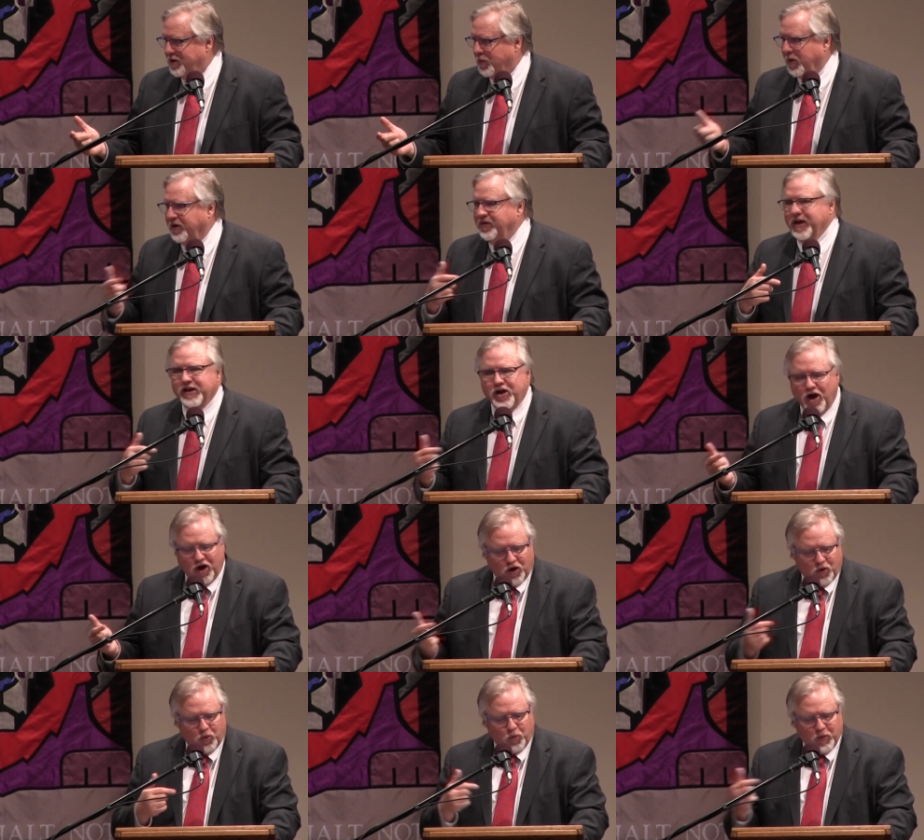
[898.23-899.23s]
Where do they
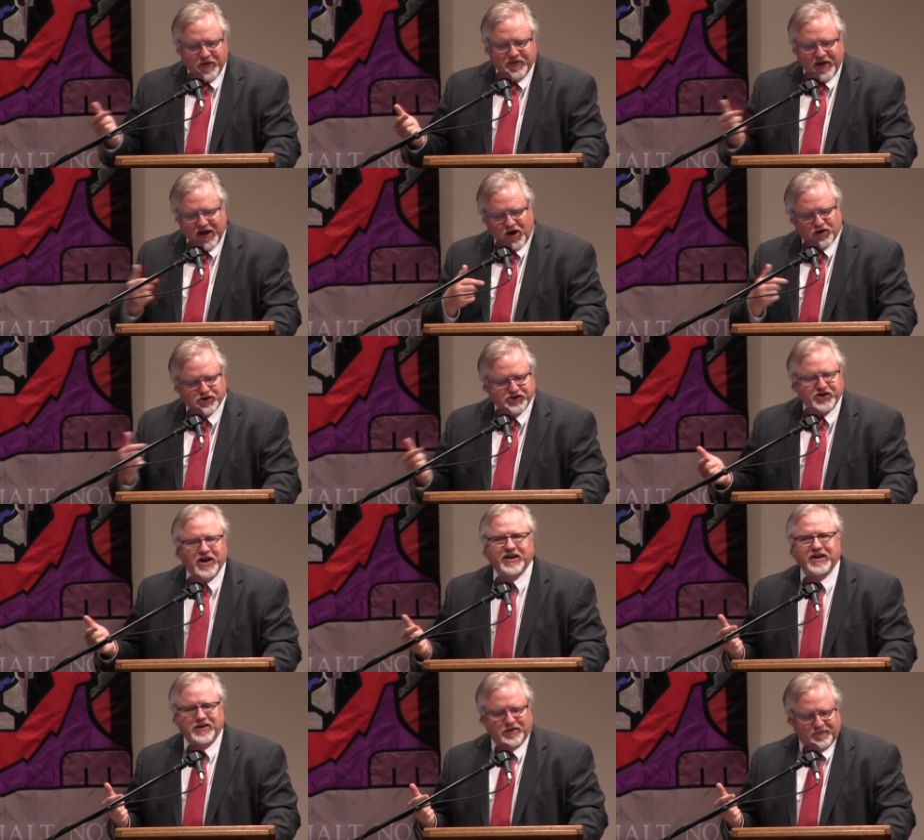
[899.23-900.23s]
go when they are
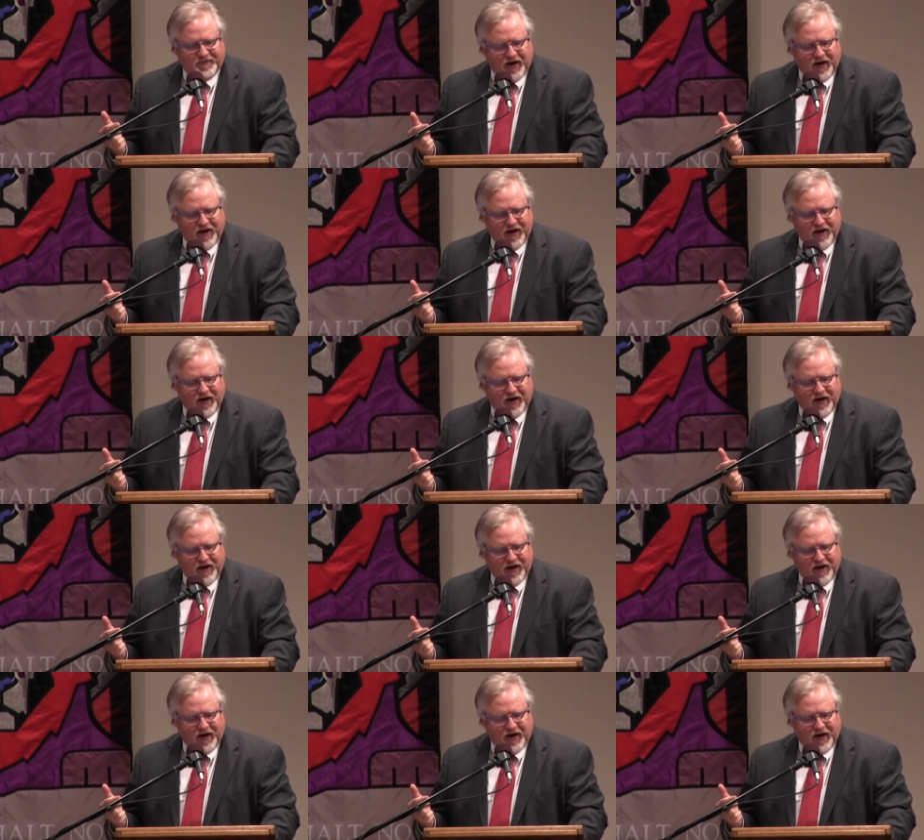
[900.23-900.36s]
shedding the